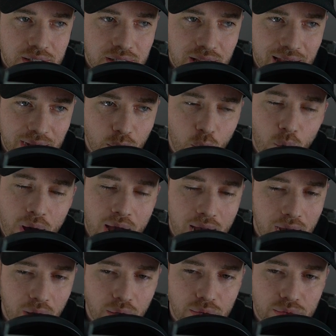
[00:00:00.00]
like,
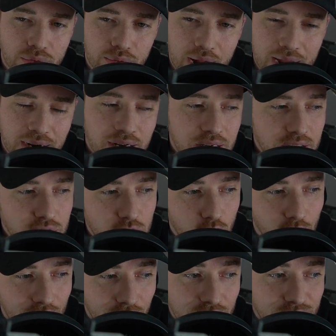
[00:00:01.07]
wow, right?
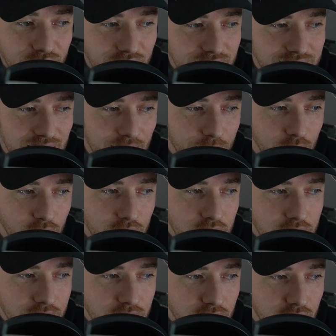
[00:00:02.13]
So I'll give you an example.
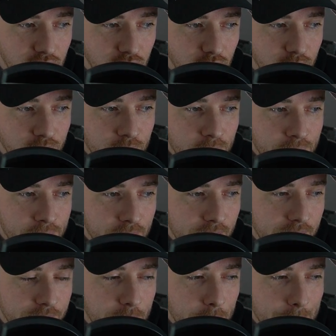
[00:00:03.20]
You know,
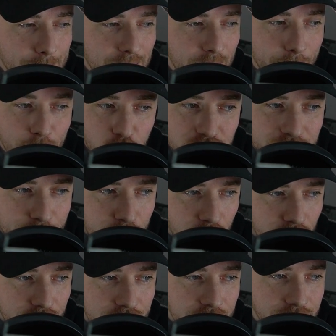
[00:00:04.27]
a birthday
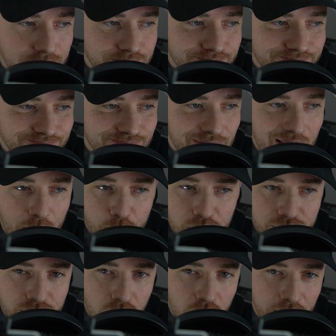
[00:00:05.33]
party, I
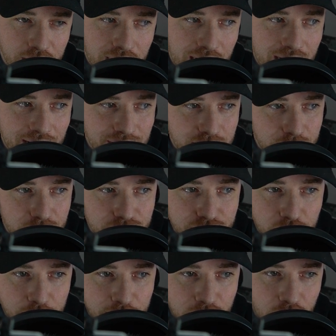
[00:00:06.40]
wouldn't vlog it. I'd have someone
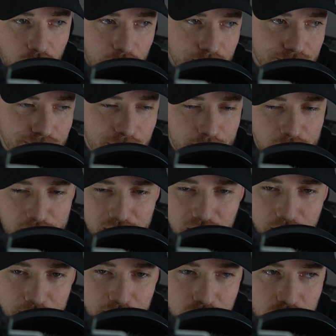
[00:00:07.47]
film it or maybe be in the
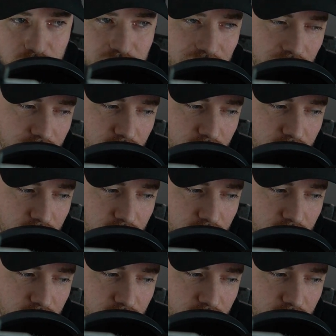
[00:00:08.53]
pictures, take a